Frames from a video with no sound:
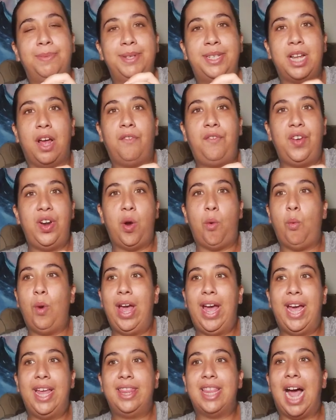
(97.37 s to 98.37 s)
himself in a
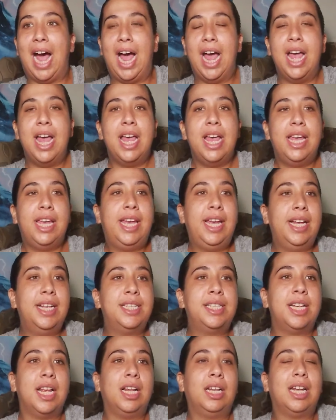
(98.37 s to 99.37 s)
way that
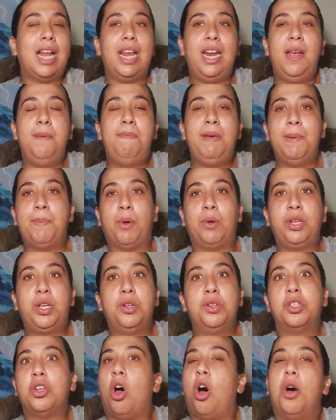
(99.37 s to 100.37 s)
he's letting people
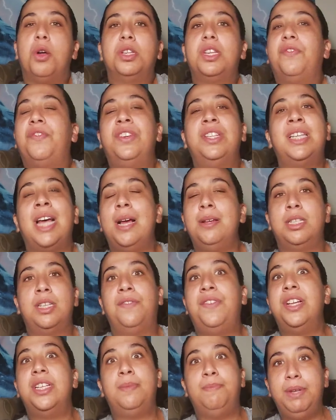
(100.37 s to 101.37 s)
use all different types
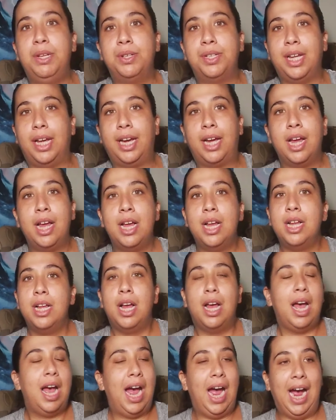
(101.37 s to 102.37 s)
of his music,
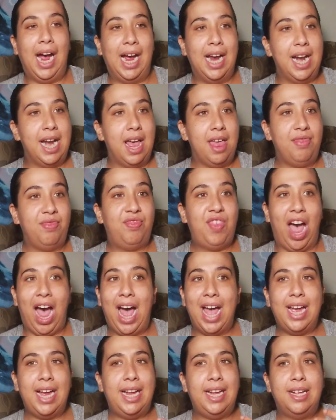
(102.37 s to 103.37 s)
and
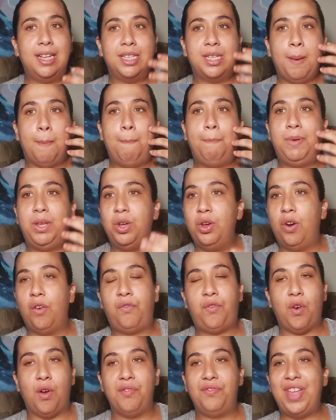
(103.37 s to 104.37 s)
that is
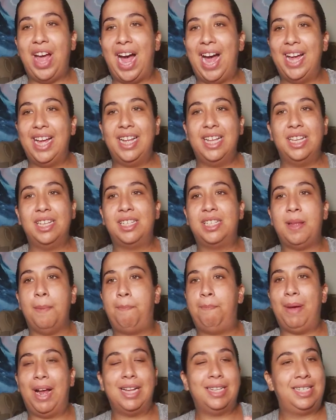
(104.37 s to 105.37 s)
beautiful. That is the
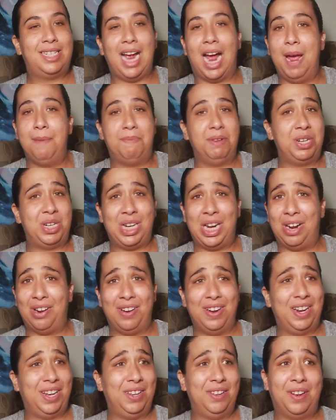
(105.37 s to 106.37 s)
best type of
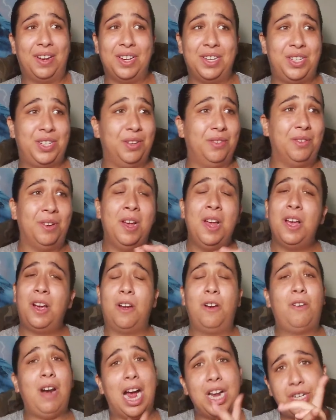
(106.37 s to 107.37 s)
charity you could do.
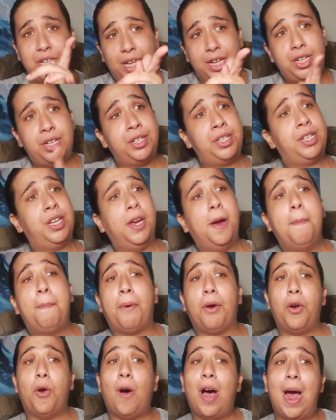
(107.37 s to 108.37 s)
Congratulations to you,
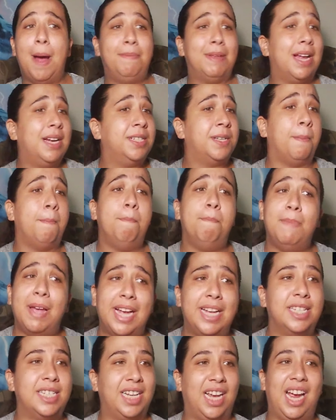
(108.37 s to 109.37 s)
Protohype. That is
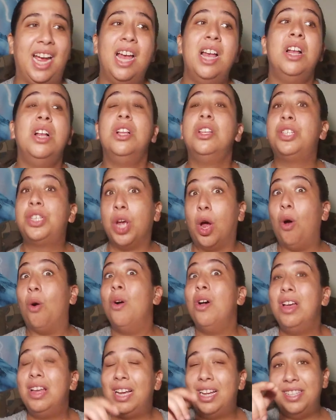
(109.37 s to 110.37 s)
amazing.
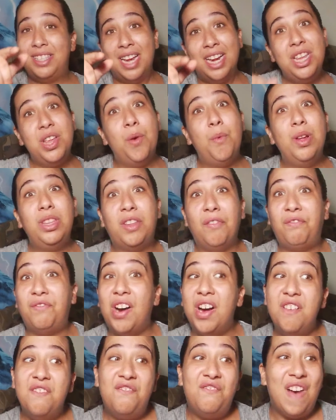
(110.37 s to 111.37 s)
So, continue with the
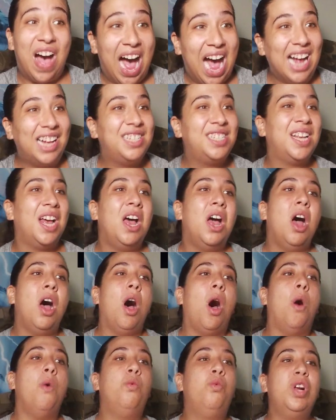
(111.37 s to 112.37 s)
fun facts.
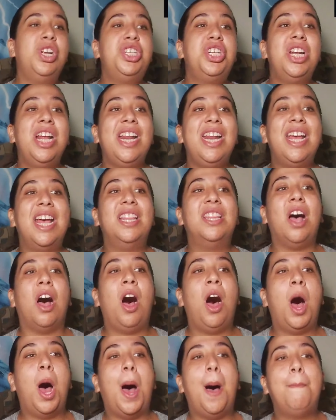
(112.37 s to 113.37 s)
Originating in the
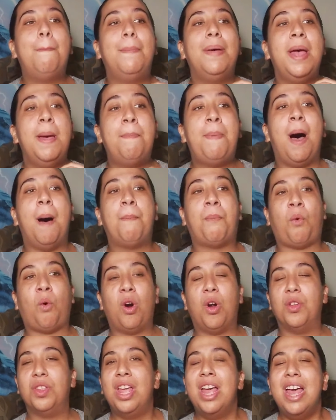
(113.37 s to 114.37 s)
hip-hop
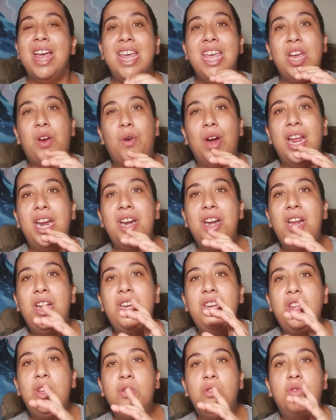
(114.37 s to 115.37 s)
world, he created a
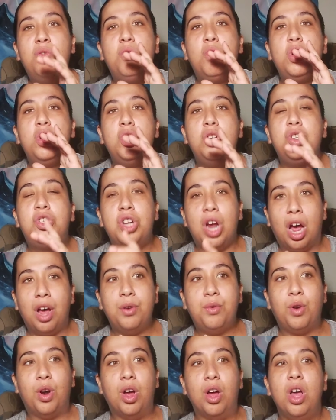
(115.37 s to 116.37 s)
new
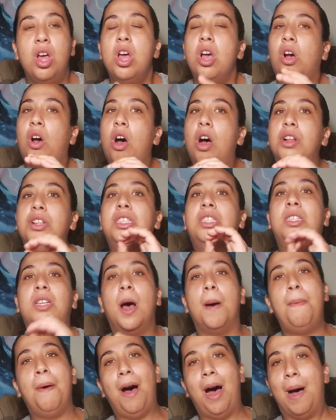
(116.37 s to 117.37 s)
genre called
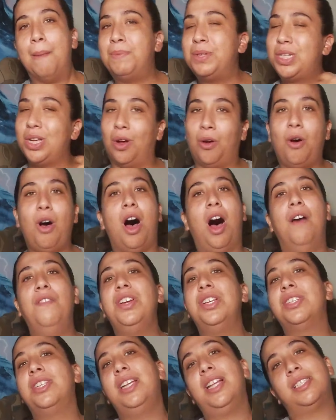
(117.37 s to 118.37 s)
dub hop. So
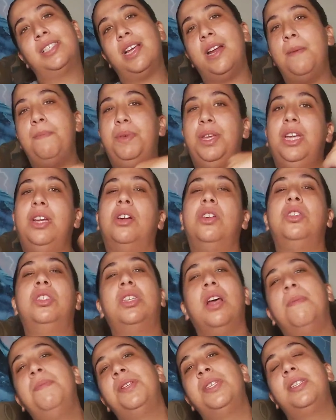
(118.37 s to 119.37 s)
obviously that's going to be your
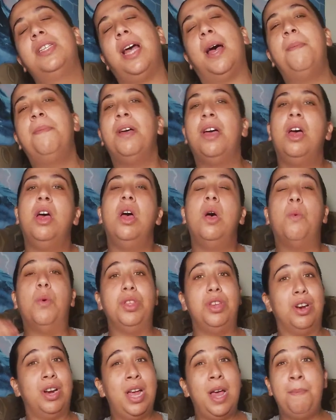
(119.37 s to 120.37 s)
dubstep
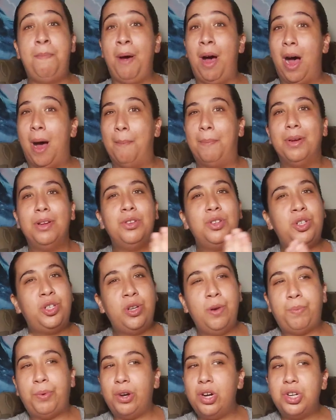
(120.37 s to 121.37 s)
with your hip-hop.
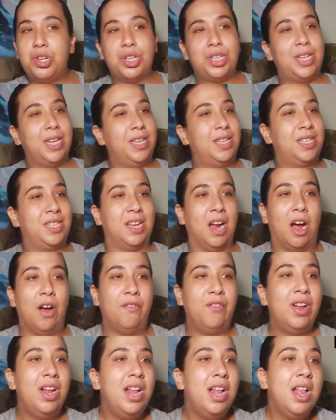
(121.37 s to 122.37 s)
Super interesting stuff.